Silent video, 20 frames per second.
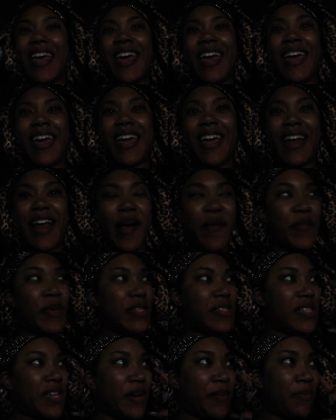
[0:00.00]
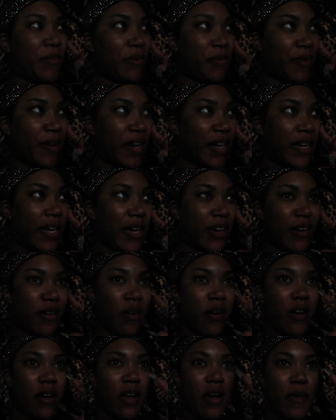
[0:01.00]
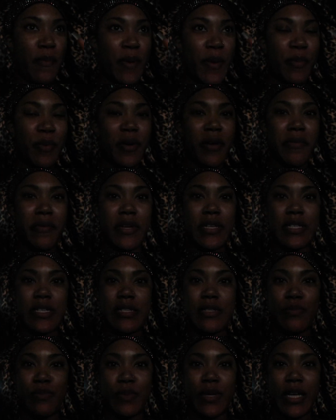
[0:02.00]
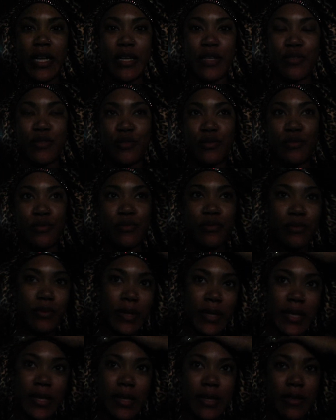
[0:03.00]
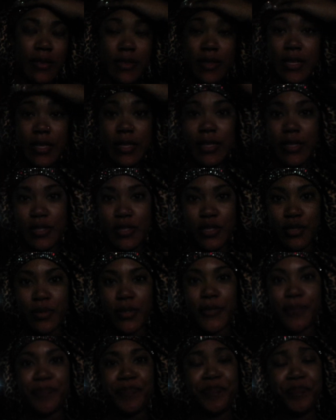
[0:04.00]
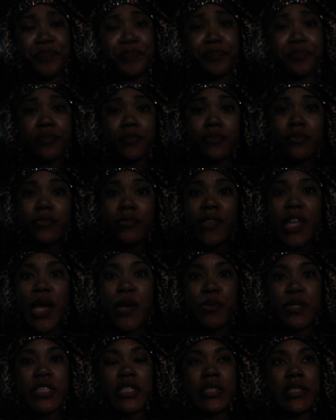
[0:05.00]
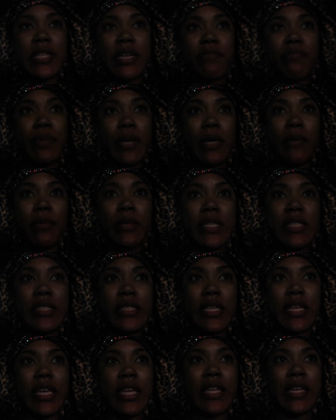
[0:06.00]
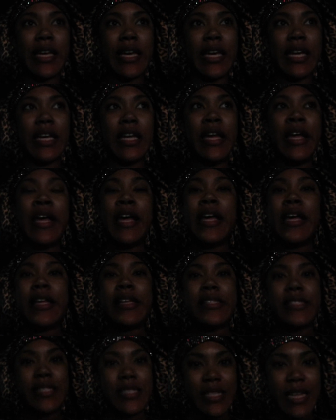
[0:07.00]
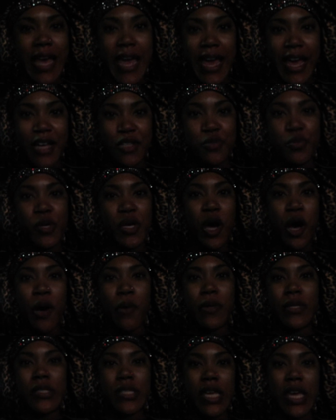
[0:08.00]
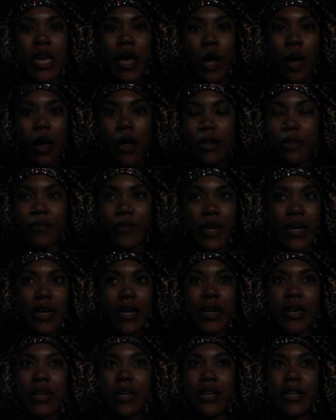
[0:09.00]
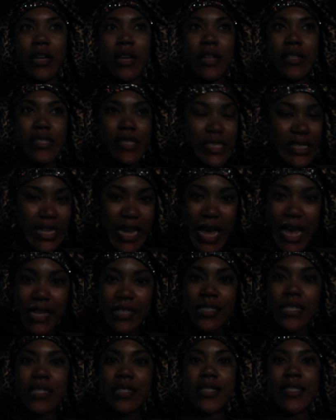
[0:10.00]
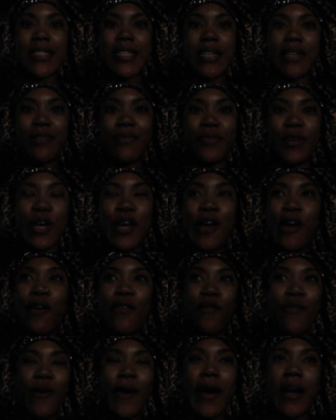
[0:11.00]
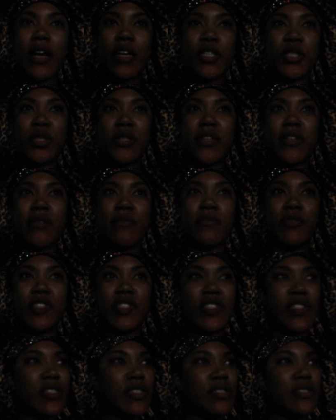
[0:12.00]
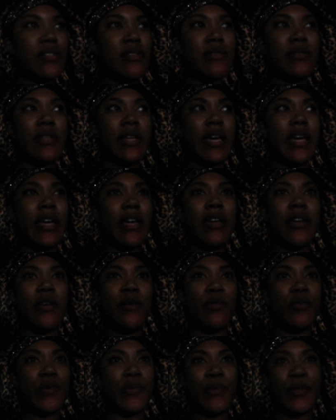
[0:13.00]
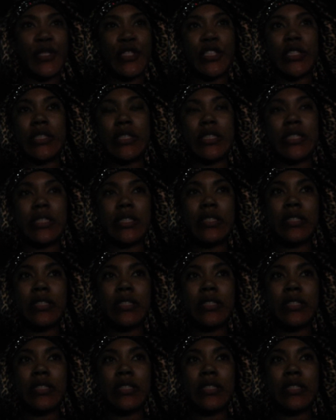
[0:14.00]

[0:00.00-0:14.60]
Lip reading: and I'm in Tampa right now. My boyfriend just went to the liquor store and we just left Publix to get like snacks. We always get all of our snacks and stuff for our trip, just so like when we're just